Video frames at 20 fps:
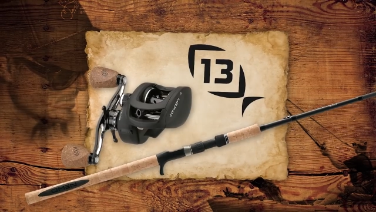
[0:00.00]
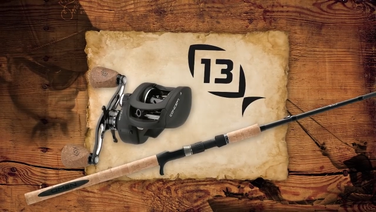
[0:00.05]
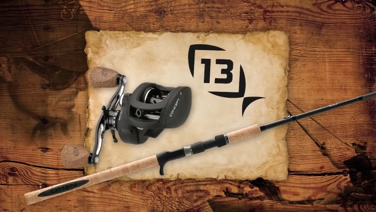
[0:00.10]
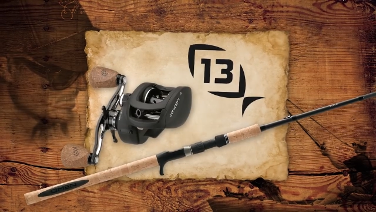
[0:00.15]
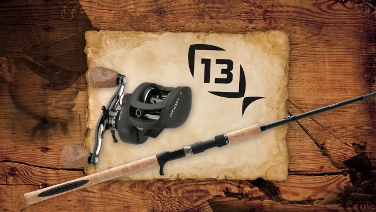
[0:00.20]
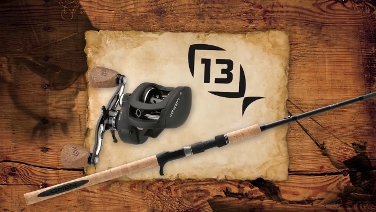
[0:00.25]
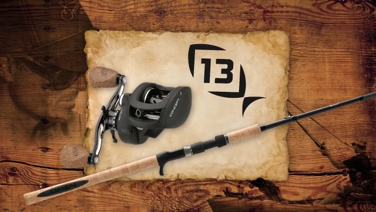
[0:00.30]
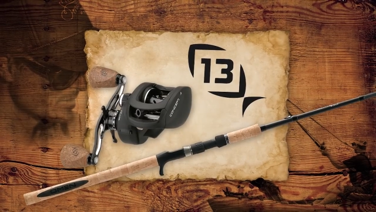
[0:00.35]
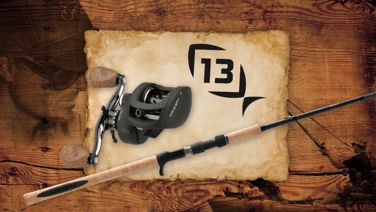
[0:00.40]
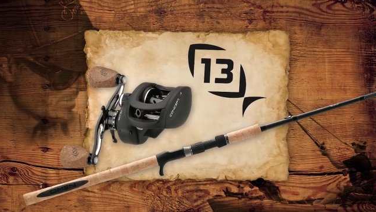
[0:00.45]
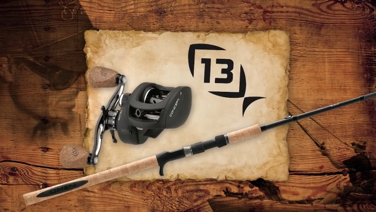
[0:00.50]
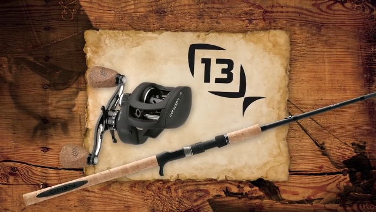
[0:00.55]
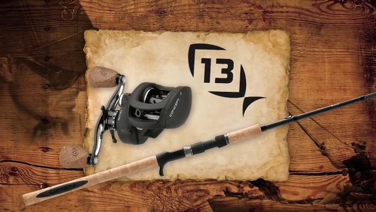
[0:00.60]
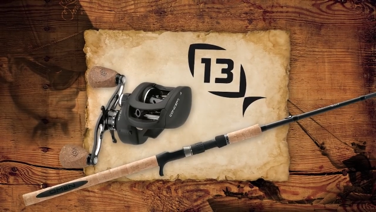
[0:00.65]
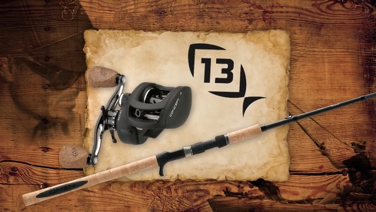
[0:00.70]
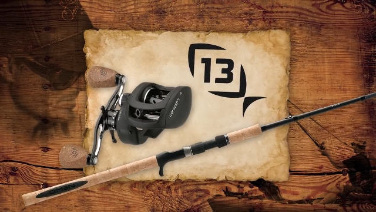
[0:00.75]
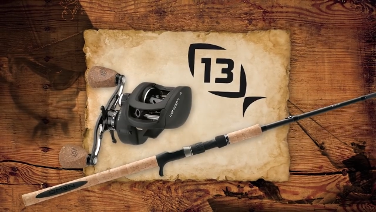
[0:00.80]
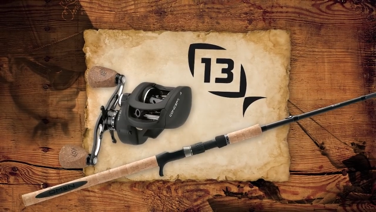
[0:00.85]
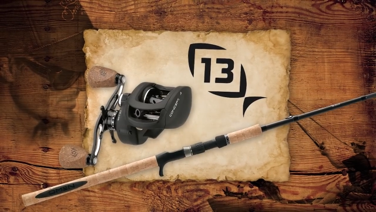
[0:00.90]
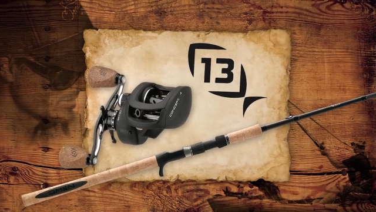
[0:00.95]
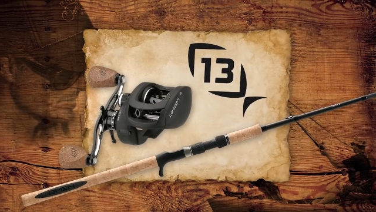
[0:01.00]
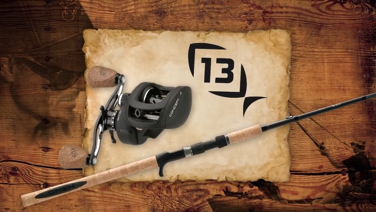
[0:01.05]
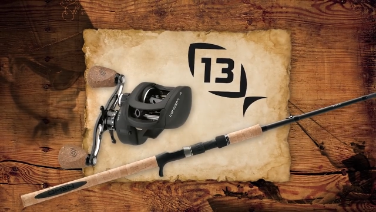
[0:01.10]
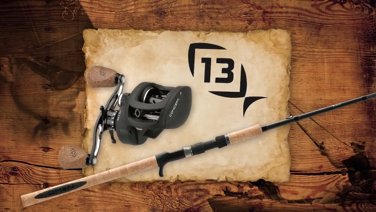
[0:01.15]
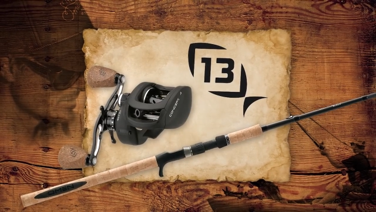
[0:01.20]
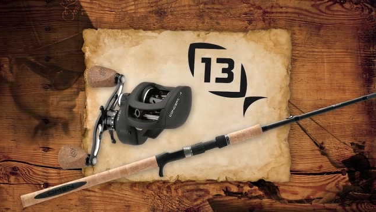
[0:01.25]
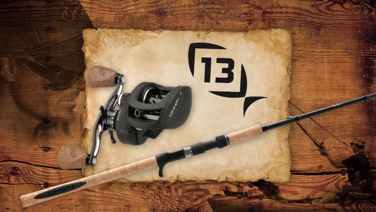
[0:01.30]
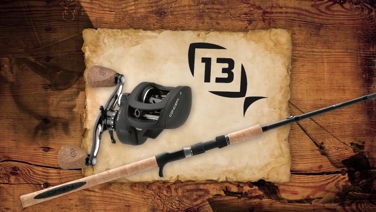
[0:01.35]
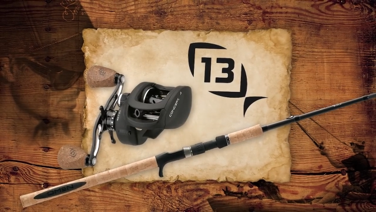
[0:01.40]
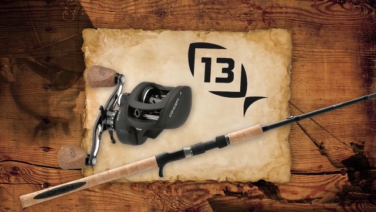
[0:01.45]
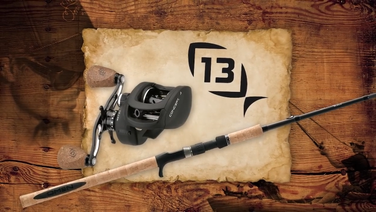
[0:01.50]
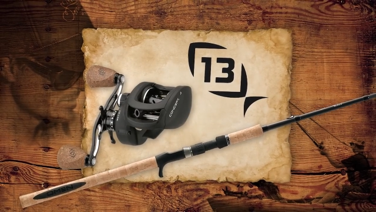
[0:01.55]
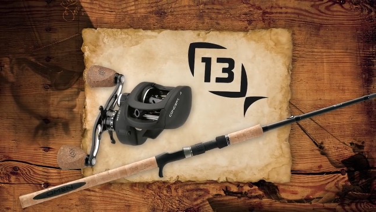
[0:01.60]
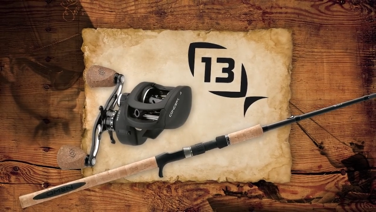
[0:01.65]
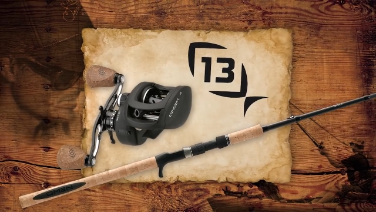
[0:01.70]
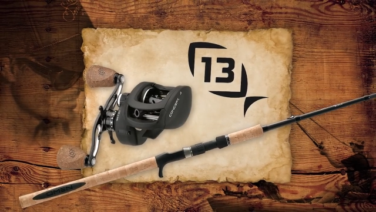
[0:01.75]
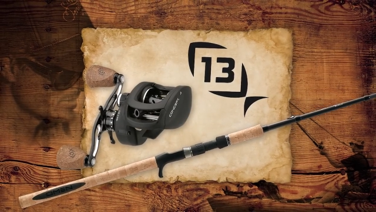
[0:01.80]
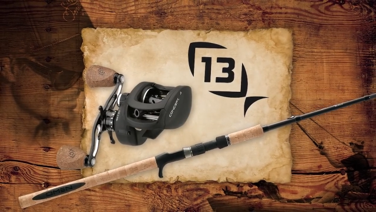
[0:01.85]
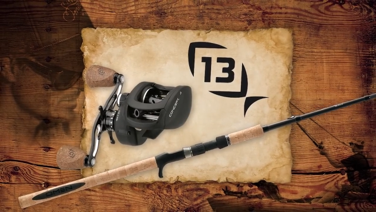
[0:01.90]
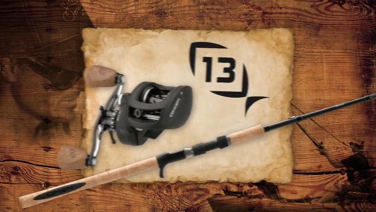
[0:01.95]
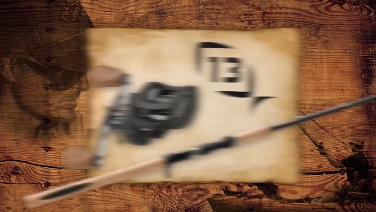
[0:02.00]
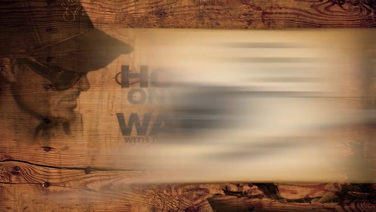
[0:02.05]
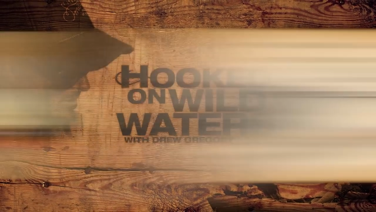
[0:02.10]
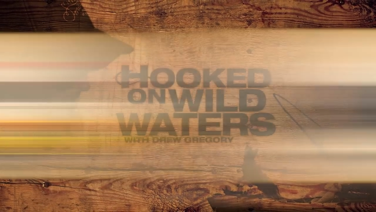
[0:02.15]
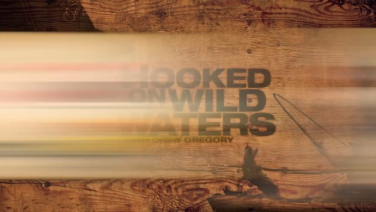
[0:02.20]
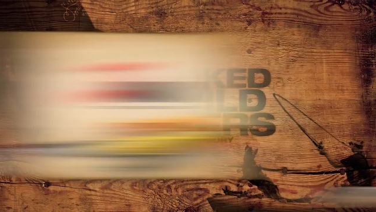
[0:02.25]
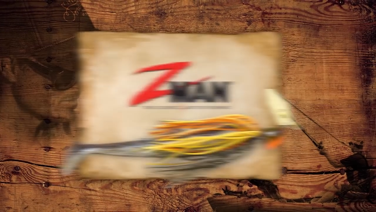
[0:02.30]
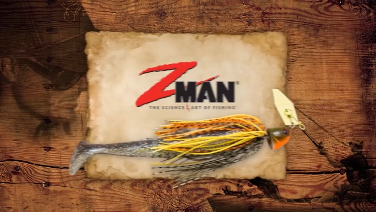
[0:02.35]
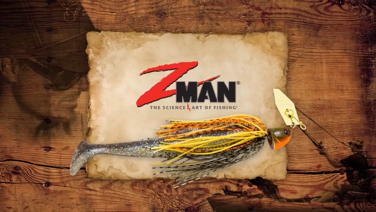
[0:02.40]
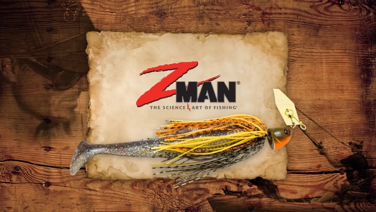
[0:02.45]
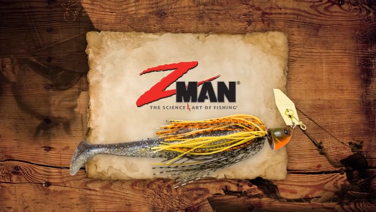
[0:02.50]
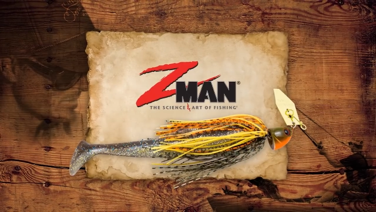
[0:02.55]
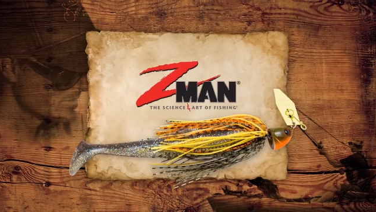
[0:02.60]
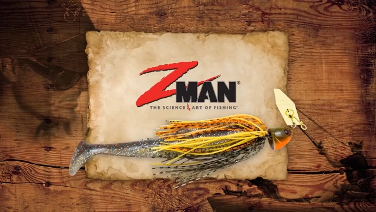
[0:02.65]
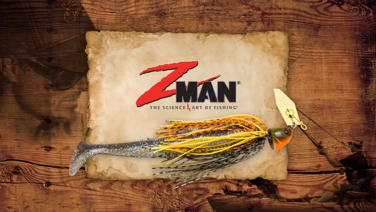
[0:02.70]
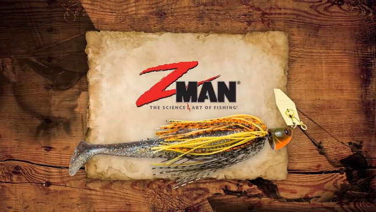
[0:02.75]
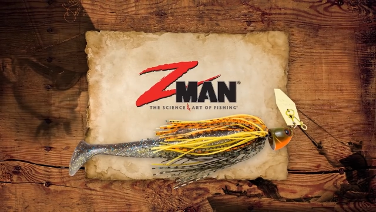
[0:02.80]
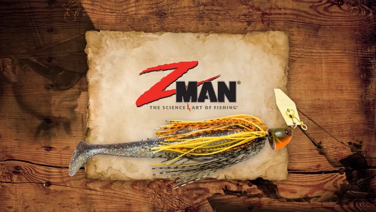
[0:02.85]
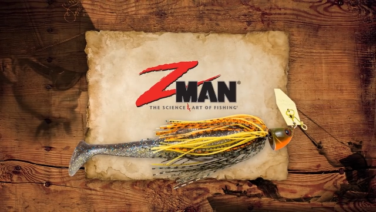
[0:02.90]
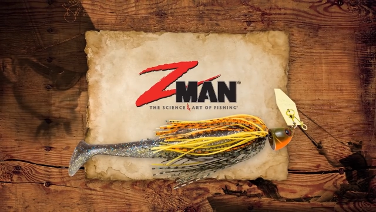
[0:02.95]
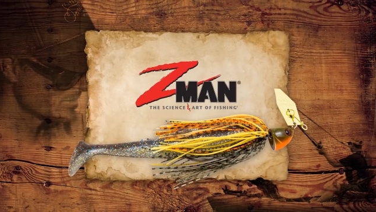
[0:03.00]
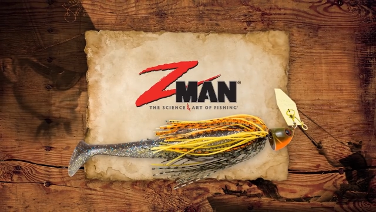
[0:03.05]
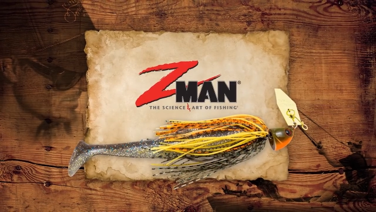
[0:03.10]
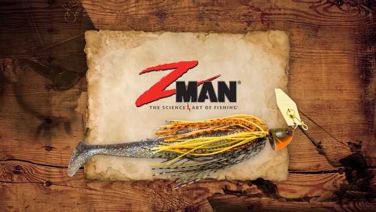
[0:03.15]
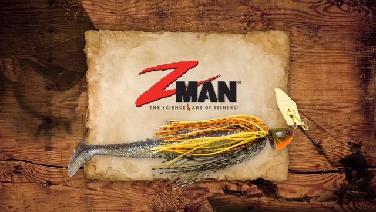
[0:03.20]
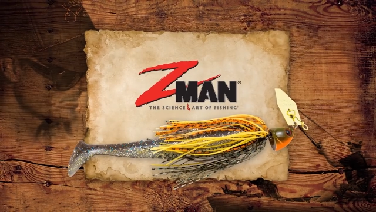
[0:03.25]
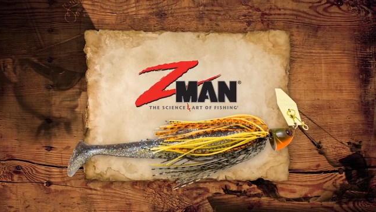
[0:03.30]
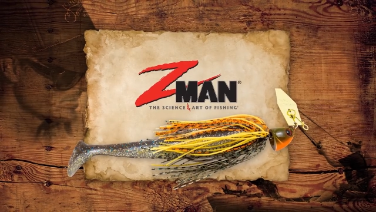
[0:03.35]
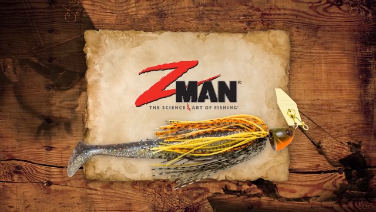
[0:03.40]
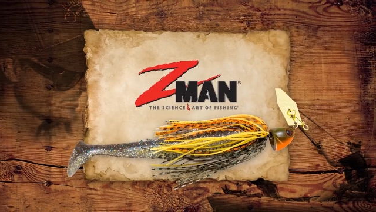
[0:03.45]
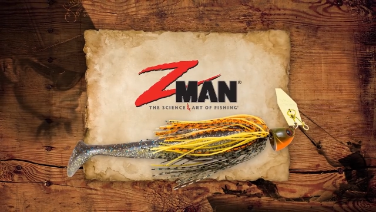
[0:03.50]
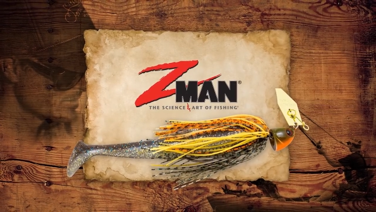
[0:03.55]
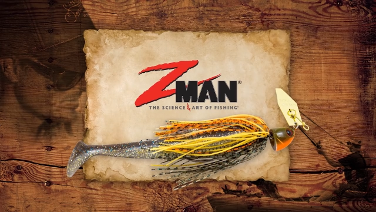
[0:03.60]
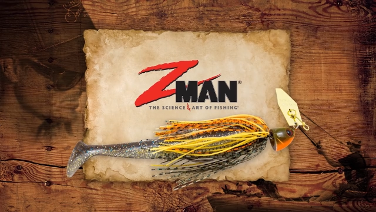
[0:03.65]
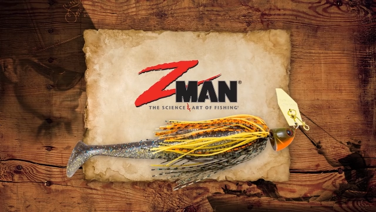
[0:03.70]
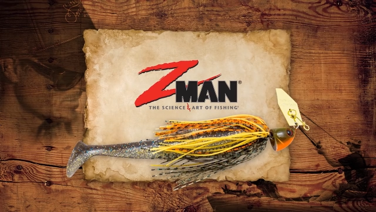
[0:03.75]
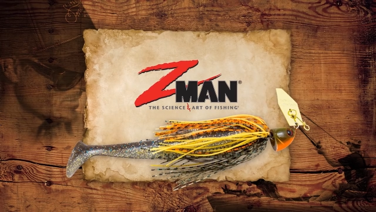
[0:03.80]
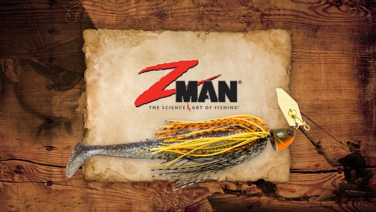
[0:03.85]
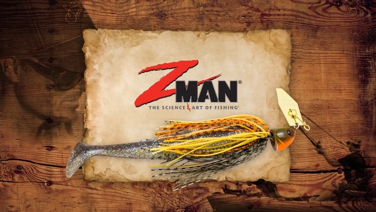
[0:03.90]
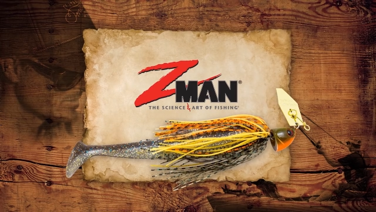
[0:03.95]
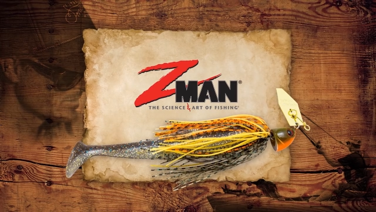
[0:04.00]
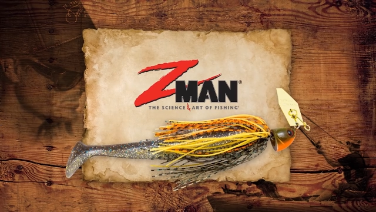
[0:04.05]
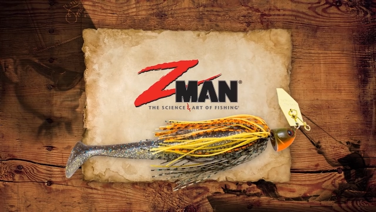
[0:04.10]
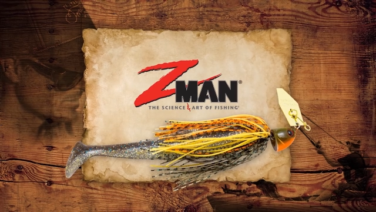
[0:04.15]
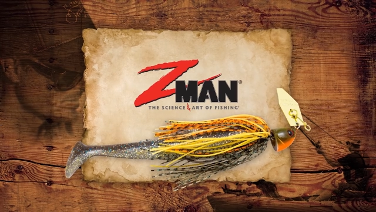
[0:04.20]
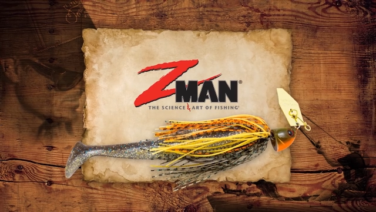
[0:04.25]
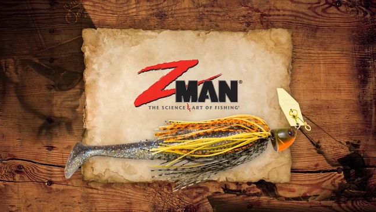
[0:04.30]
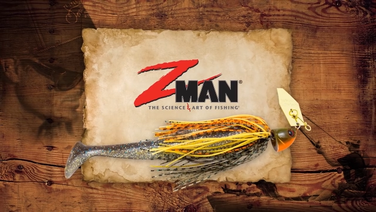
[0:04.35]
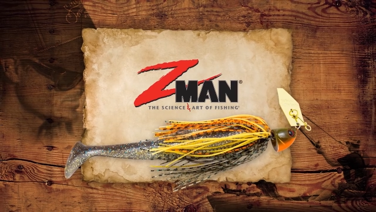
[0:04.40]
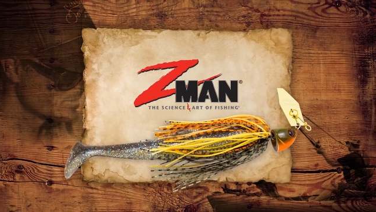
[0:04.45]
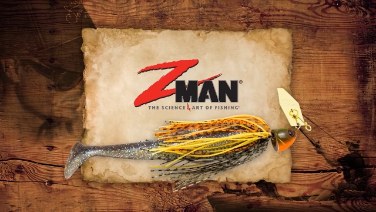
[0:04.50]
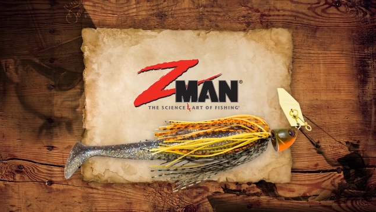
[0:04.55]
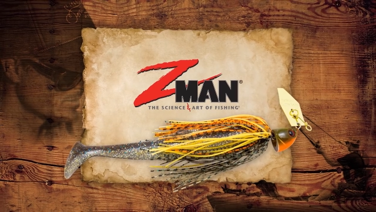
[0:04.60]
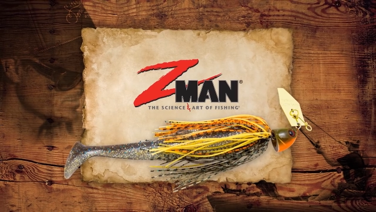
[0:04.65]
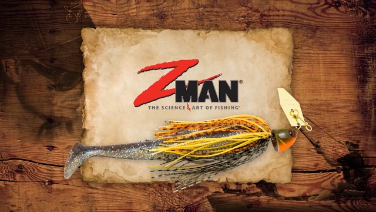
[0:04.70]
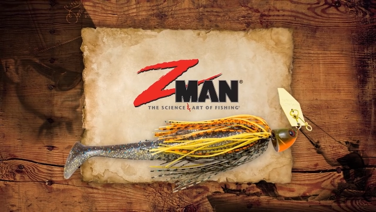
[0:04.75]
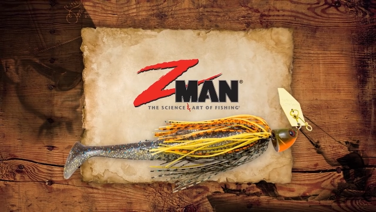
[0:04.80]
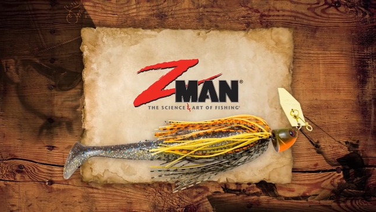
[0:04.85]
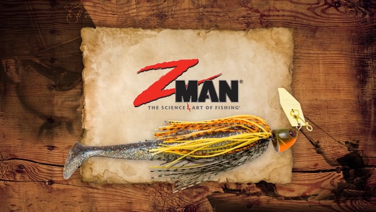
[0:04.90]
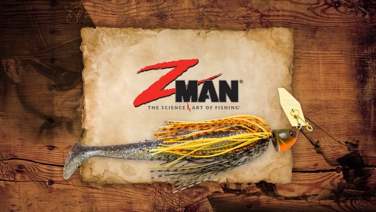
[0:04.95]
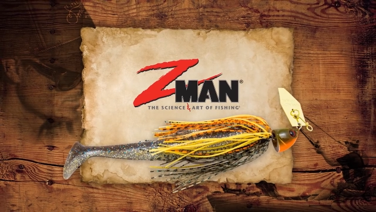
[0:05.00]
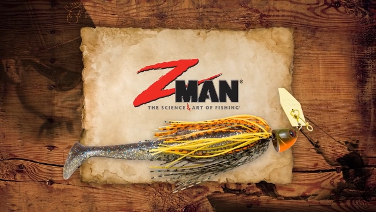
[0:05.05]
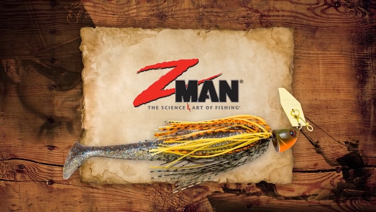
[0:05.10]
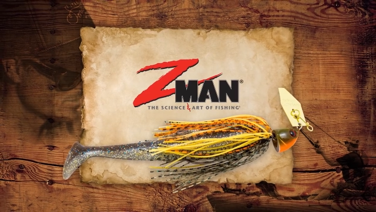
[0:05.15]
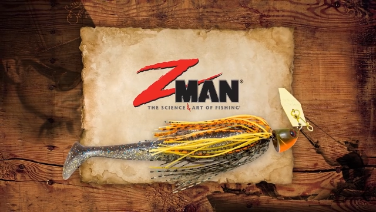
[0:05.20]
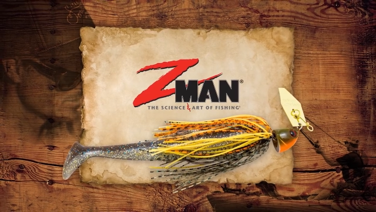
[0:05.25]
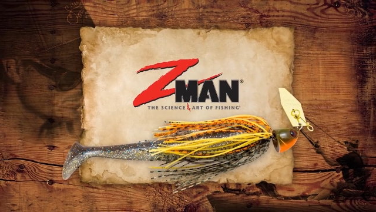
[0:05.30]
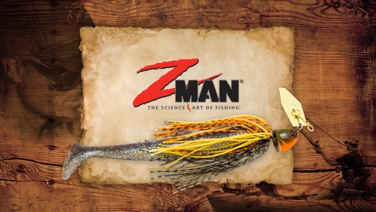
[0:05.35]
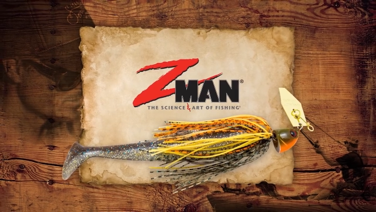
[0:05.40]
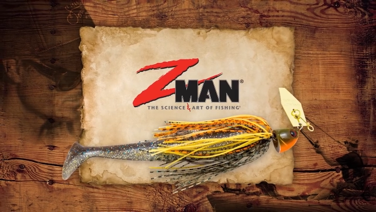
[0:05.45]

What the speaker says: (no speaker visible)